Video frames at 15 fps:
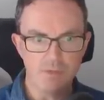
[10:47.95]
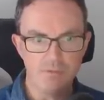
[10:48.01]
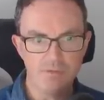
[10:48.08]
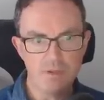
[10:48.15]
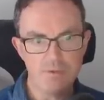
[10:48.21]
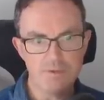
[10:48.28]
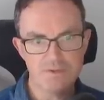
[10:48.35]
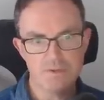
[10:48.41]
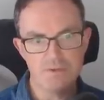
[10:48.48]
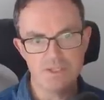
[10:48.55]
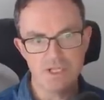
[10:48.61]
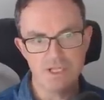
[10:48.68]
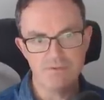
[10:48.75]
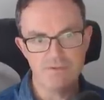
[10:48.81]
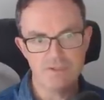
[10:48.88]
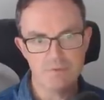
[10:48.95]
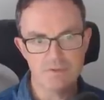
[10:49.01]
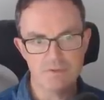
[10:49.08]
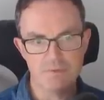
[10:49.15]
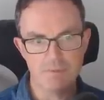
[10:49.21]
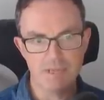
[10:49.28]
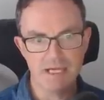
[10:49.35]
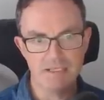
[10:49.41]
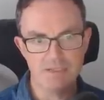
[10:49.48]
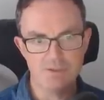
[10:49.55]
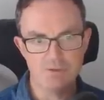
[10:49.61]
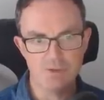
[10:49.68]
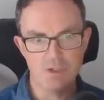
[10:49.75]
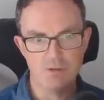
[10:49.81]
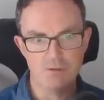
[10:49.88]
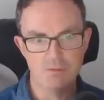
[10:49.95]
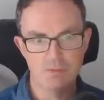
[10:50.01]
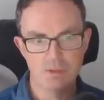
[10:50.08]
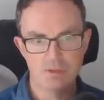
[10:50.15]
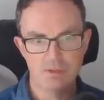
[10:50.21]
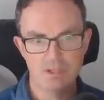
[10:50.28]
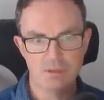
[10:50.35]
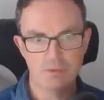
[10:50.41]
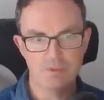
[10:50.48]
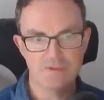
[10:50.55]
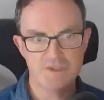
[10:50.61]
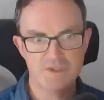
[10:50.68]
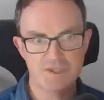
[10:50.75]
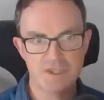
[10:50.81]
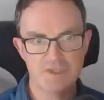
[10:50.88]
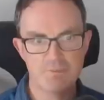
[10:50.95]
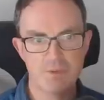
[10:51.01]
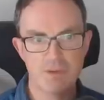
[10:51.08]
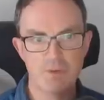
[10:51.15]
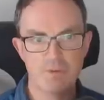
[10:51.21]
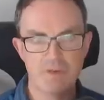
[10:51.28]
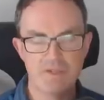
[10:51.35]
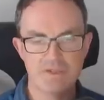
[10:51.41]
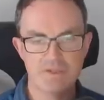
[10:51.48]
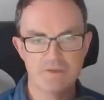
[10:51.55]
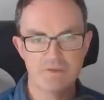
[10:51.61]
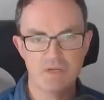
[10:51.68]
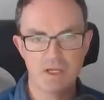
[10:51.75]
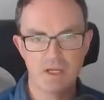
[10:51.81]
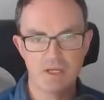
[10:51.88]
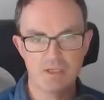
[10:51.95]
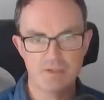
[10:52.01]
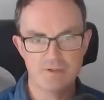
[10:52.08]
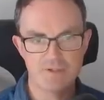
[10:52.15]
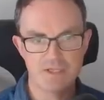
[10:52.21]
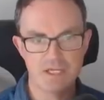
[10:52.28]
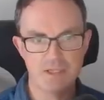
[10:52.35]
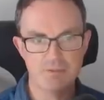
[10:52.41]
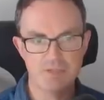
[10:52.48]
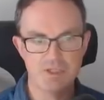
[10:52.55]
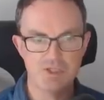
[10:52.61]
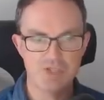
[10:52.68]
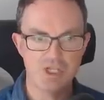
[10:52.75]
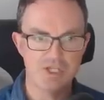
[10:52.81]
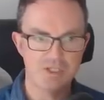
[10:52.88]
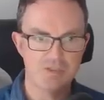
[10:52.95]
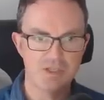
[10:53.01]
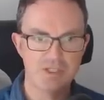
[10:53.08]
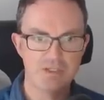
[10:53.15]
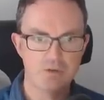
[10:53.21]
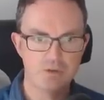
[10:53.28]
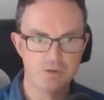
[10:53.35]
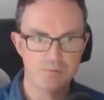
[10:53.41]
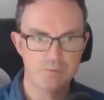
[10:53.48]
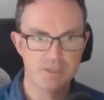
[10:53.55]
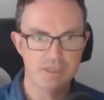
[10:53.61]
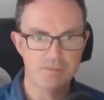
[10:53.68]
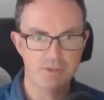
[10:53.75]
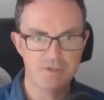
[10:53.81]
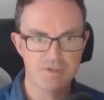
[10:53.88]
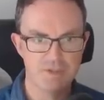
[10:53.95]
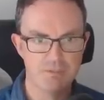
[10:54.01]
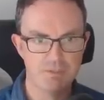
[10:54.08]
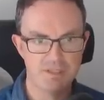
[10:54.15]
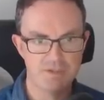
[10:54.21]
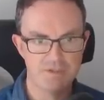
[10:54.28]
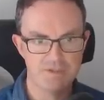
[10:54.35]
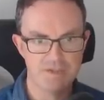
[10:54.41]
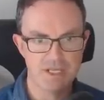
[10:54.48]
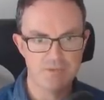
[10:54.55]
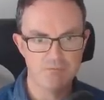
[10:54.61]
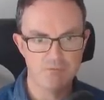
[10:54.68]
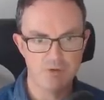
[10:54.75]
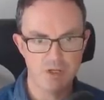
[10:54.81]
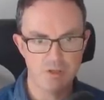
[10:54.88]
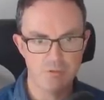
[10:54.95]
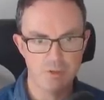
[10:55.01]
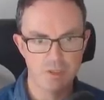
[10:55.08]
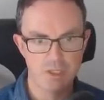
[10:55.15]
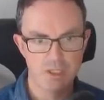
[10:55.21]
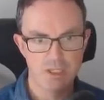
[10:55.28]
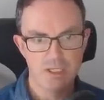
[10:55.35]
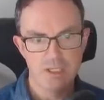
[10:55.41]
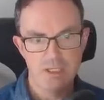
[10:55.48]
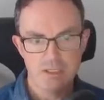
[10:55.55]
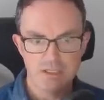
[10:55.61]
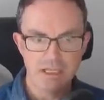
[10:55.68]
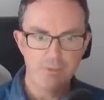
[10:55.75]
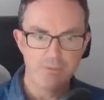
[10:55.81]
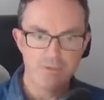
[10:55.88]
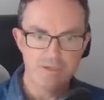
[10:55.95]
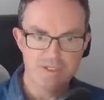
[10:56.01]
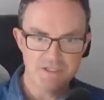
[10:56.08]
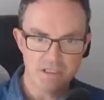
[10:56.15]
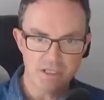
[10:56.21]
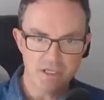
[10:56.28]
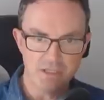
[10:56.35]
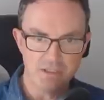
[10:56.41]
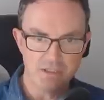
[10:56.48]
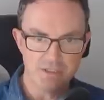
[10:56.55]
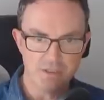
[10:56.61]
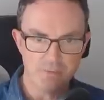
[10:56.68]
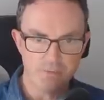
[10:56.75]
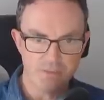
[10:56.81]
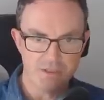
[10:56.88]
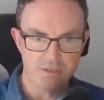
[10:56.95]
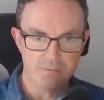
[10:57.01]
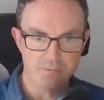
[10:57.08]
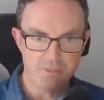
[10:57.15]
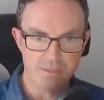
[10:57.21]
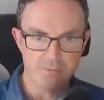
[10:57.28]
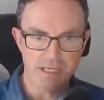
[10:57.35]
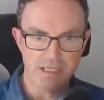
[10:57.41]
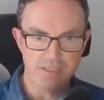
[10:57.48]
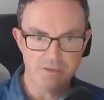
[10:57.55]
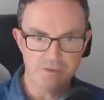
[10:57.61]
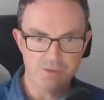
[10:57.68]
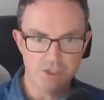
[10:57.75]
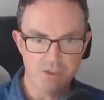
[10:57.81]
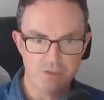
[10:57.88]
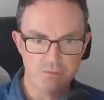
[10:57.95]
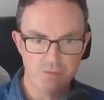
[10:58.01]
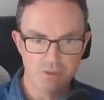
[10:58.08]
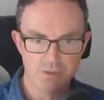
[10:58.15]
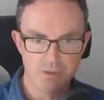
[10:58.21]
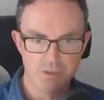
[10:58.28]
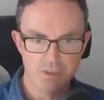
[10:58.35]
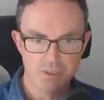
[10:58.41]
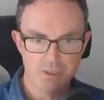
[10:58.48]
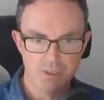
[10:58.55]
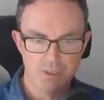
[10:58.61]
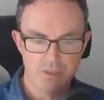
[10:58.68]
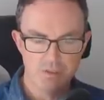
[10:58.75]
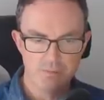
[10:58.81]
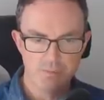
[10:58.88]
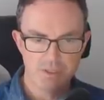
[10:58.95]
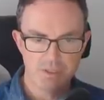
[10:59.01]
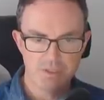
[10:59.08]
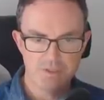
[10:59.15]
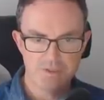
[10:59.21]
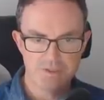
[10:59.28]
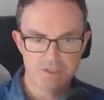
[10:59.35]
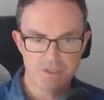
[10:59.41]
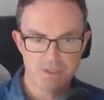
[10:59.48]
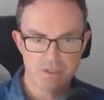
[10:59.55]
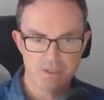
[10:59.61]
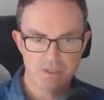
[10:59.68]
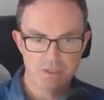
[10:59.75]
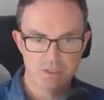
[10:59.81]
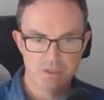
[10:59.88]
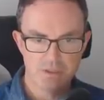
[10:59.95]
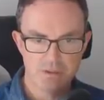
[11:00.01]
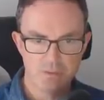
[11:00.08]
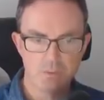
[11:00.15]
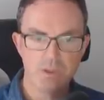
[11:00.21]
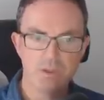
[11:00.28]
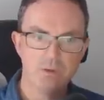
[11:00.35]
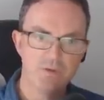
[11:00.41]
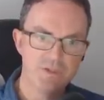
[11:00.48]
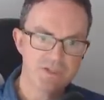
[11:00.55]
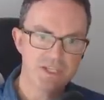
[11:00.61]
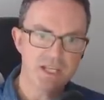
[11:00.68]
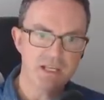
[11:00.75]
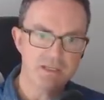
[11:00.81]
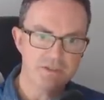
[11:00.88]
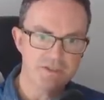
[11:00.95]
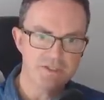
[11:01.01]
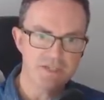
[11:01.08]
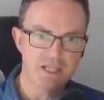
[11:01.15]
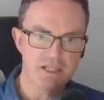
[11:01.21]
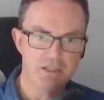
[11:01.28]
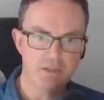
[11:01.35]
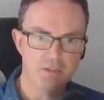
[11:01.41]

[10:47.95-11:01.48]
those two, if this was a palindrome, that would suggest both ends of the line are the same digit, and they couldn't be because they'd be in the same row. Now this line I don't think can be a palindrome because, well, the second cell